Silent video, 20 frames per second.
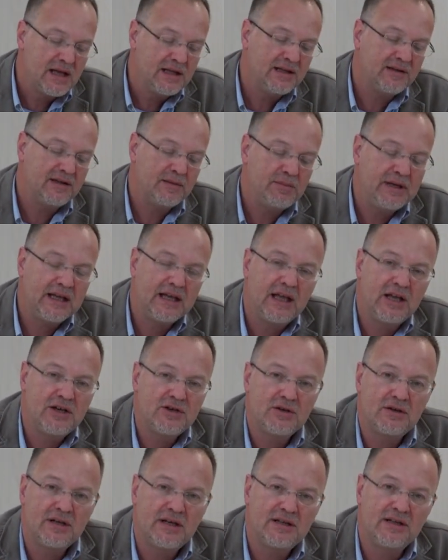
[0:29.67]
These
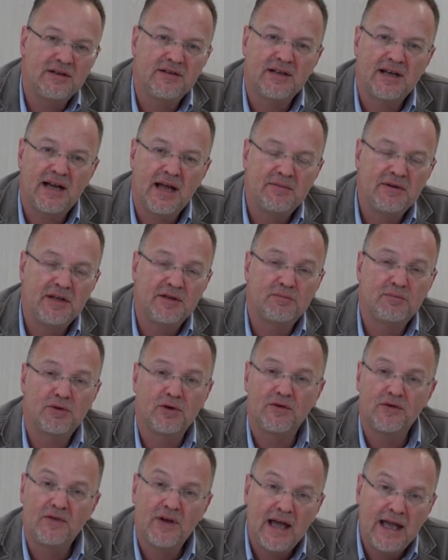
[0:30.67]
applications are described as
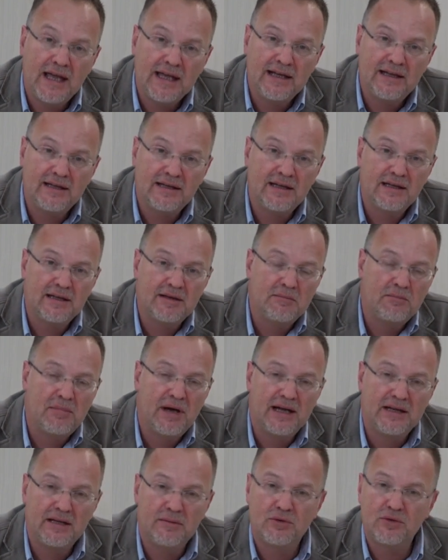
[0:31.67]
profiled uh,
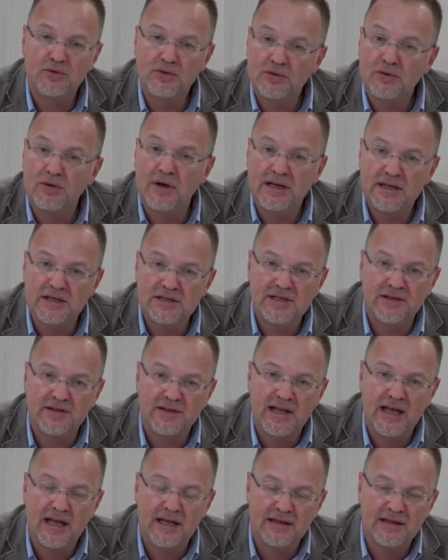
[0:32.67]
by the Bluetooth Low Energy
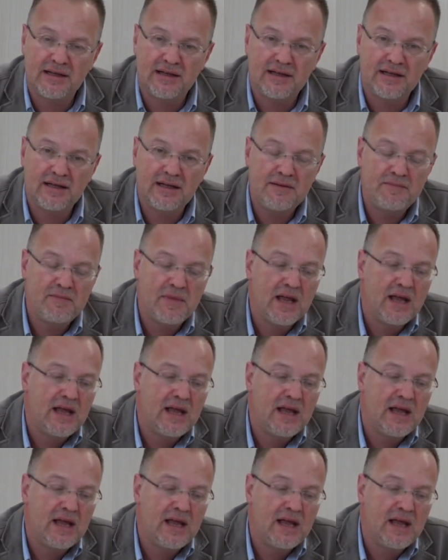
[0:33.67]
standard,